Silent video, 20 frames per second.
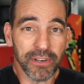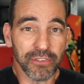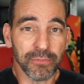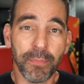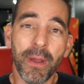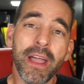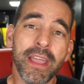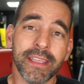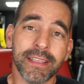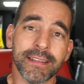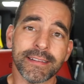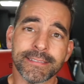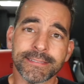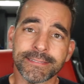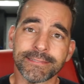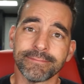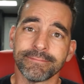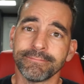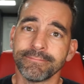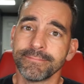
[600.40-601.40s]
buying it.
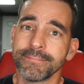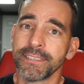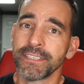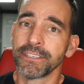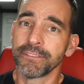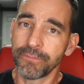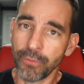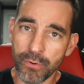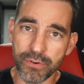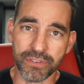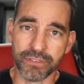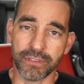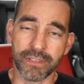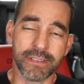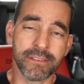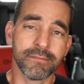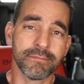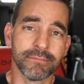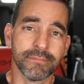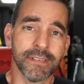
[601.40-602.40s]
And
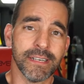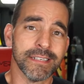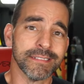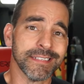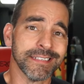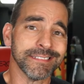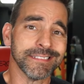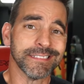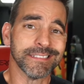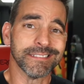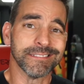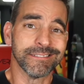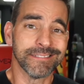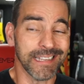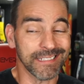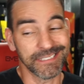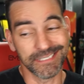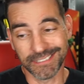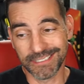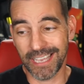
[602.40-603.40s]
unfortunately, I think
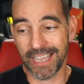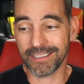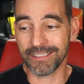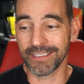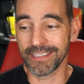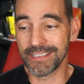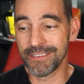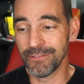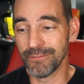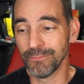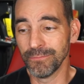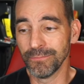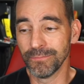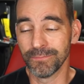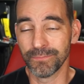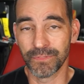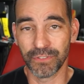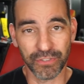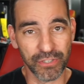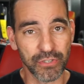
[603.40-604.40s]
that's exactly
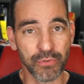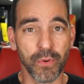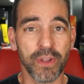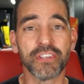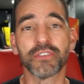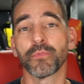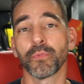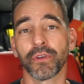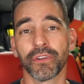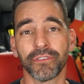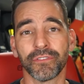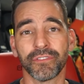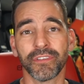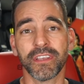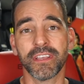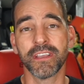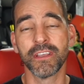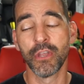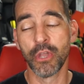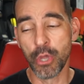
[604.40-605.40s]
the situation we're going to
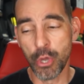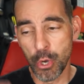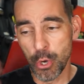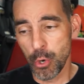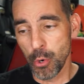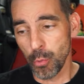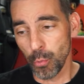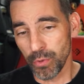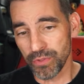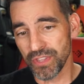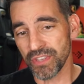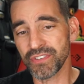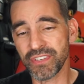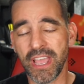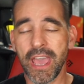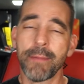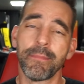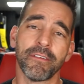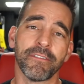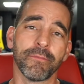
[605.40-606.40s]
see with this
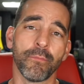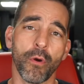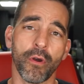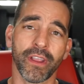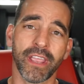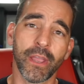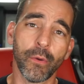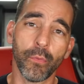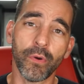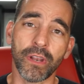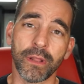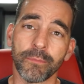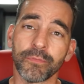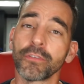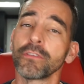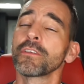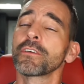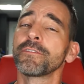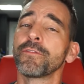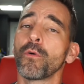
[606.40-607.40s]
cabinet from Arcade1up. So
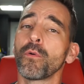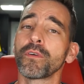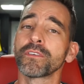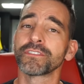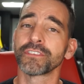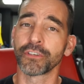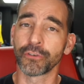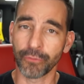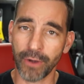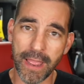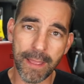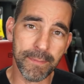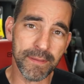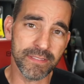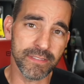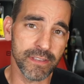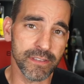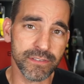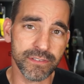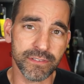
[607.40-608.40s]
look forward to grabbing
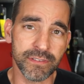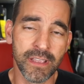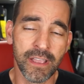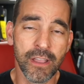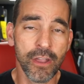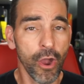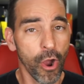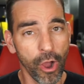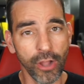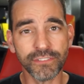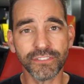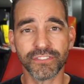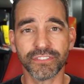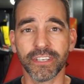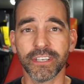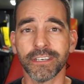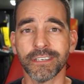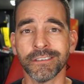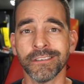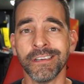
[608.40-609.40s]
this on
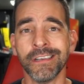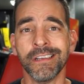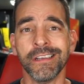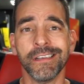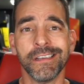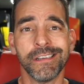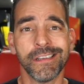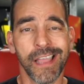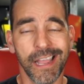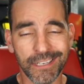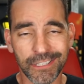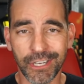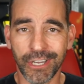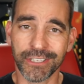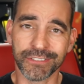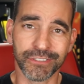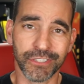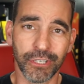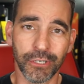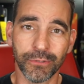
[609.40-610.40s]
sale at
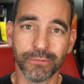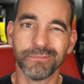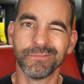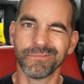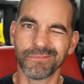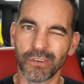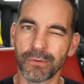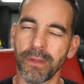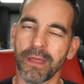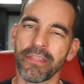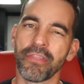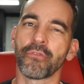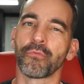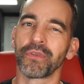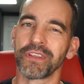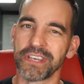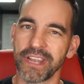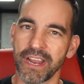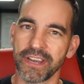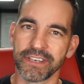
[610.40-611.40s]
Costco for about
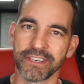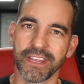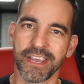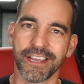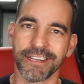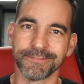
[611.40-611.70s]
$3.99.